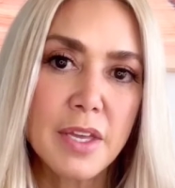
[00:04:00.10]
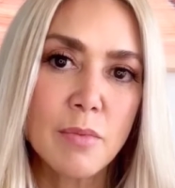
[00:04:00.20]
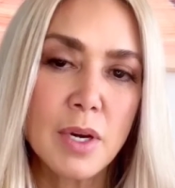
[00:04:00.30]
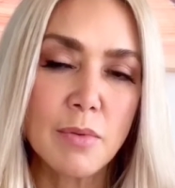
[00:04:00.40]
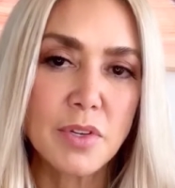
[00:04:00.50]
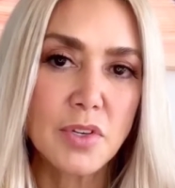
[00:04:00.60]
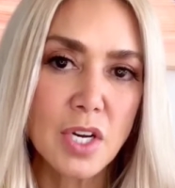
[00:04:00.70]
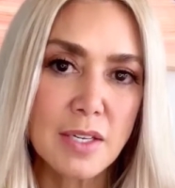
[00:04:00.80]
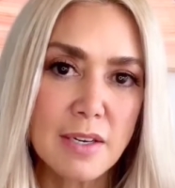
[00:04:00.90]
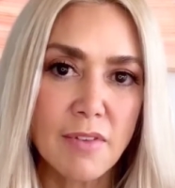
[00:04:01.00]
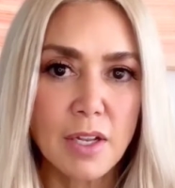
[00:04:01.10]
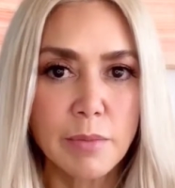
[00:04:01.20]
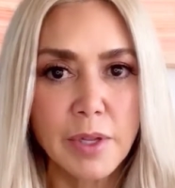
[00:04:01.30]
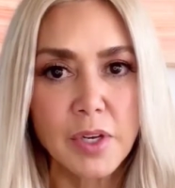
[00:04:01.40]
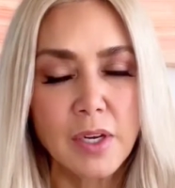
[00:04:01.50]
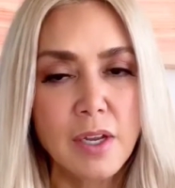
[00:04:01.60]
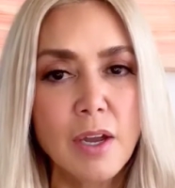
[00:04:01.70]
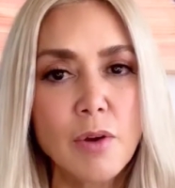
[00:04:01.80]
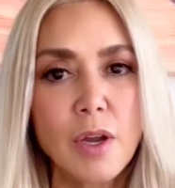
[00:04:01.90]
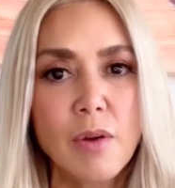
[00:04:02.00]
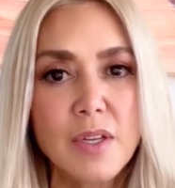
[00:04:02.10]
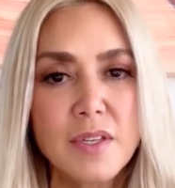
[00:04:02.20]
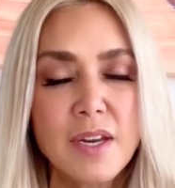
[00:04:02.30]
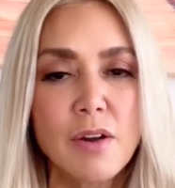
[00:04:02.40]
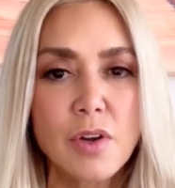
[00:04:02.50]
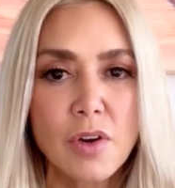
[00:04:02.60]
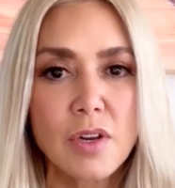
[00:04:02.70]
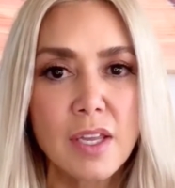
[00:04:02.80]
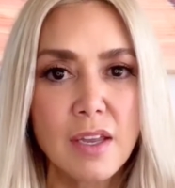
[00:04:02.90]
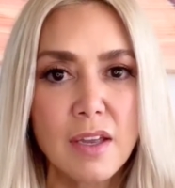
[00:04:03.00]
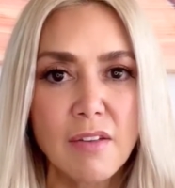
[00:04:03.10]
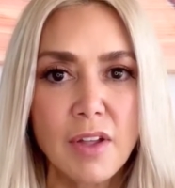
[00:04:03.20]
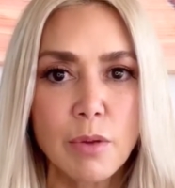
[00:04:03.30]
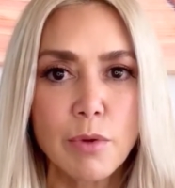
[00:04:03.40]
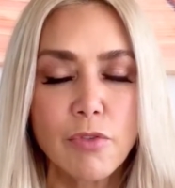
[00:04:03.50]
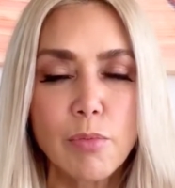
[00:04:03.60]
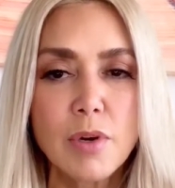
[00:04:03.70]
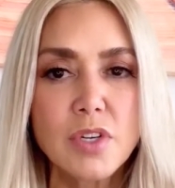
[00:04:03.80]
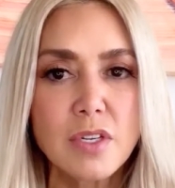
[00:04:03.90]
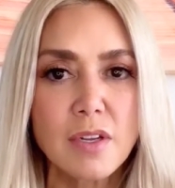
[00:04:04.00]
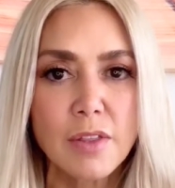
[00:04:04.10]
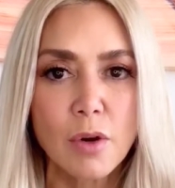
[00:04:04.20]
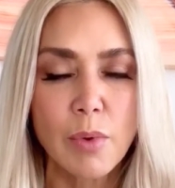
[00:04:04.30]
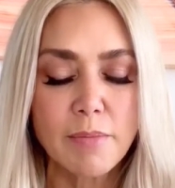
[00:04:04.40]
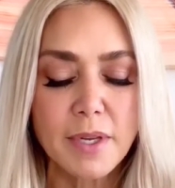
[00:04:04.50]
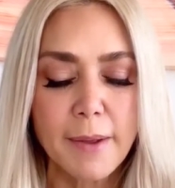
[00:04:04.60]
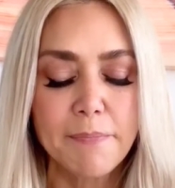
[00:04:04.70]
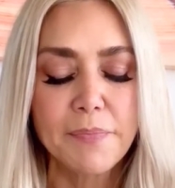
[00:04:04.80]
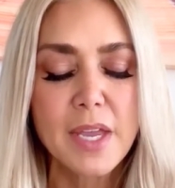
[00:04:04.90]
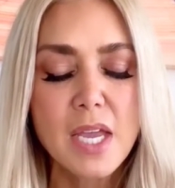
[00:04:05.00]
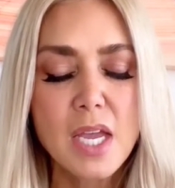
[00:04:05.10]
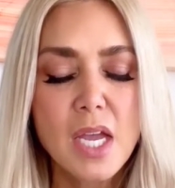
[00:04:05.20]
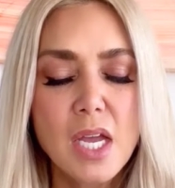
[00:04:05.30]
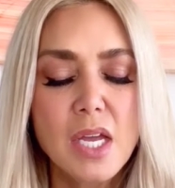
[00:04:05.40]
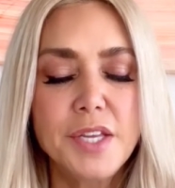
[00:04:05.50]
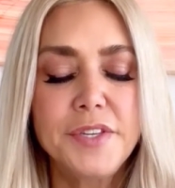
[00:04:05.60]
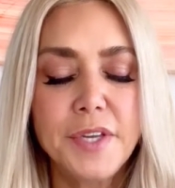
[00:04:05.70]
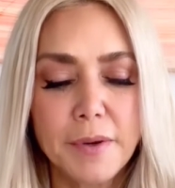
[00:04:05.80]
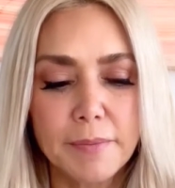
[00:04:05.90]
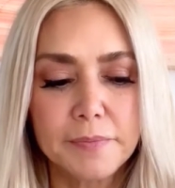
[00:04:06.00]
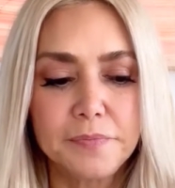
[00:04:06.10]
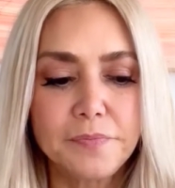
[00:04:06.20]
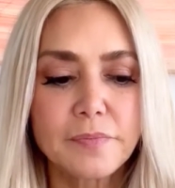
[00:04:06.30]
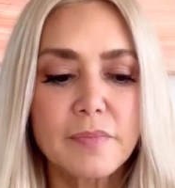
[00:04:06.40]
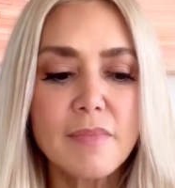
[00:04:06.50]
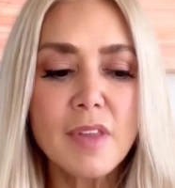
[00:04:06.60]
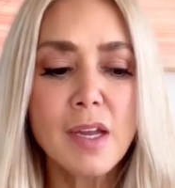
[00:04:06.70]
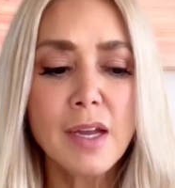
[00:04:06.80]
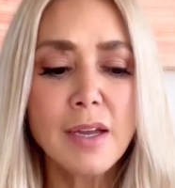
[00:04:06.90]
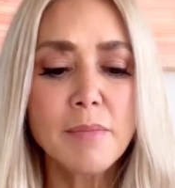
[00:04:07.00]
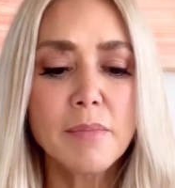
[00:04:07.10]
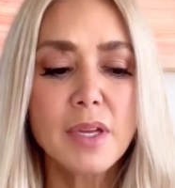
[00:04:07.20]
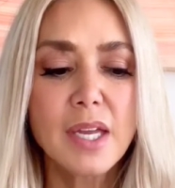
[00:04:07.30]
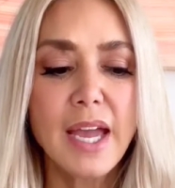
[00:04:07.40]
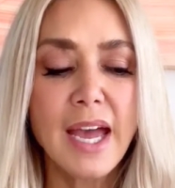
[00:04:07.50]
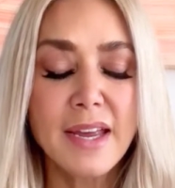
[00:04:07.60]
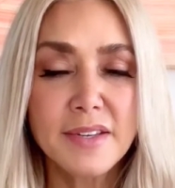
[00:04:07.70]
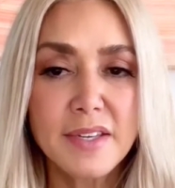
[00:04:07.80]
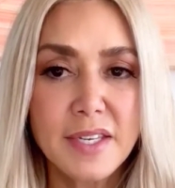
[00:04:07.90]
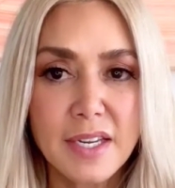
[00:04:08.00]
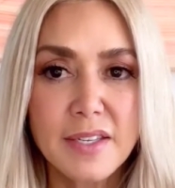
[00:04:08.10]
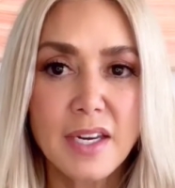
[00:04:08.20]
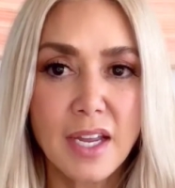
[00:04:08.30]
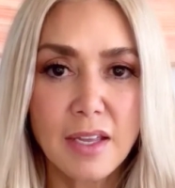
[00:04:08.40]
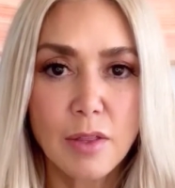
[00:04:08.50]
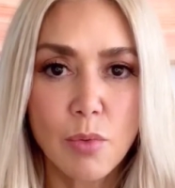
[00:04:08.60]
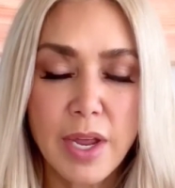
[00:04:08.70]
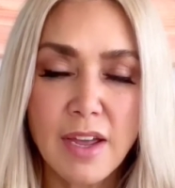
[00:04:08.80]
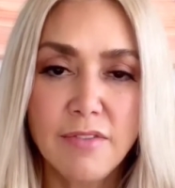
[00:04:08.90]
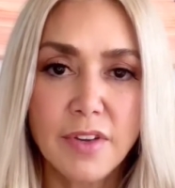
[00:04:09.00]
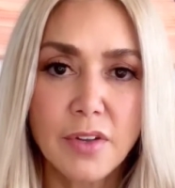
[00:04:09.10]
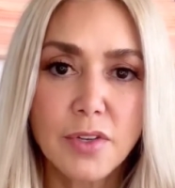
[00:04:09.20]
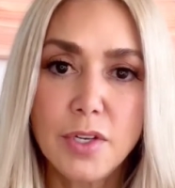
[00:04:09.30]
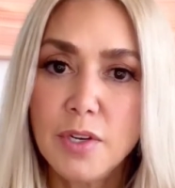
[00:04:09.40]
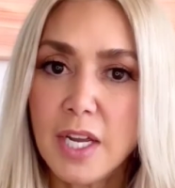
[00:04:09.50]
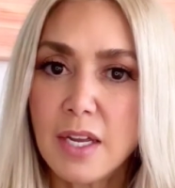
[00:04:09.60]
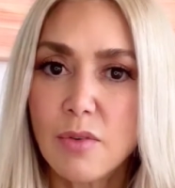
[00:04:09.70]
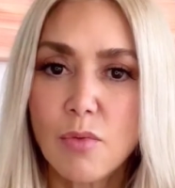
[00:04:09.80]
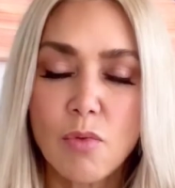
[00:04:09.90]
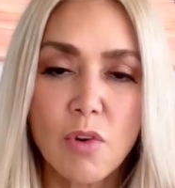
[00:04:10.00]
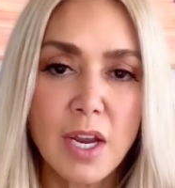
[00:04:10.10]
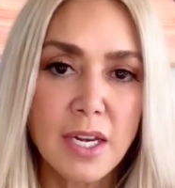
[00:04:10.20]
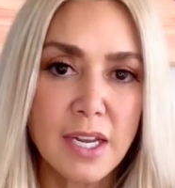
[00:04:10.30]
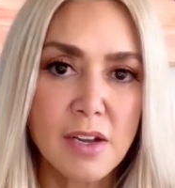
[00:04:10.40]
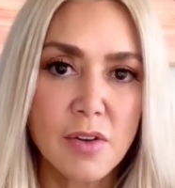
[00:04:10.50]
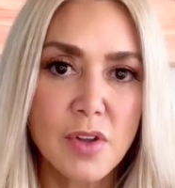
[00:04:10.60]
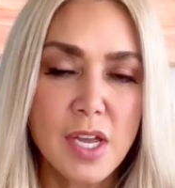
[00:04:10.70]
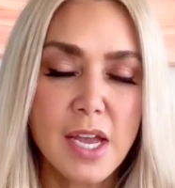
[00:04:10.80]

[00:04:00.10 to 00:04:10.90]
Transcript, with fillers: then, when it was just available on Indiegogo. It's now currently available for purchase on their website. So as it stands today, the way I feel today, right now,